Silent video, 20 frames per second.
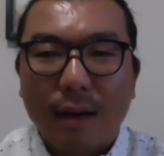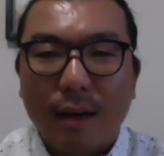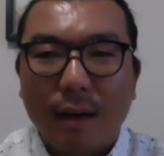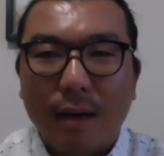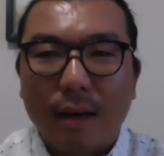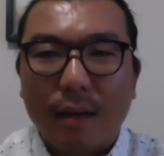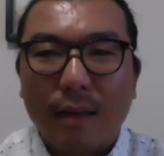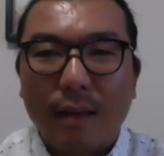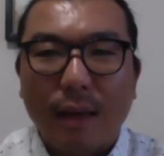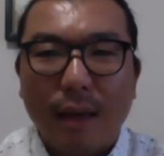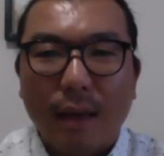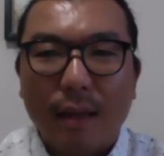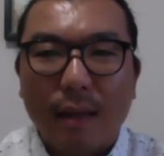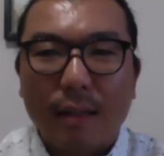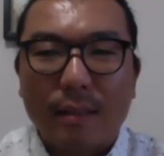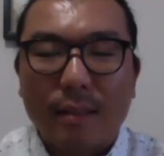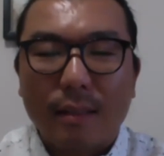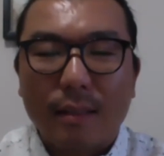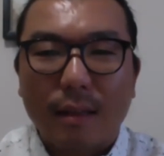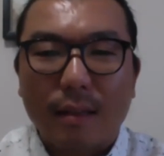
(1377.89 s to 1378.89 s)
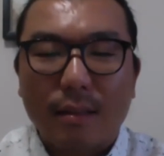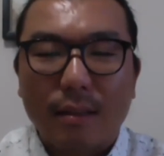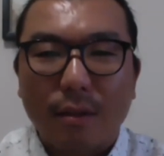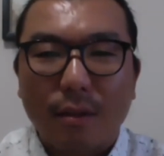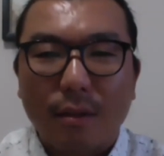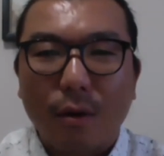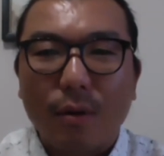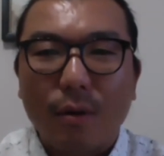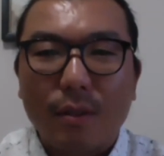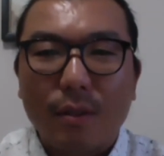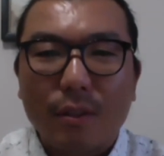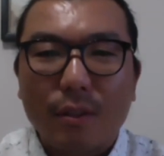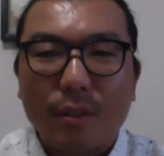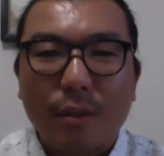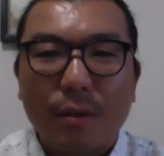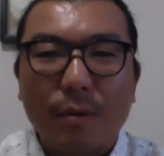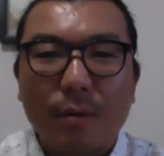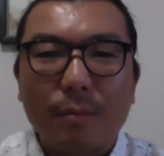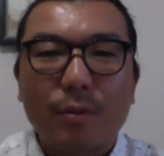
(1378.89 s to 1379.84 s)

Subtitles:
again, it's a loaded term.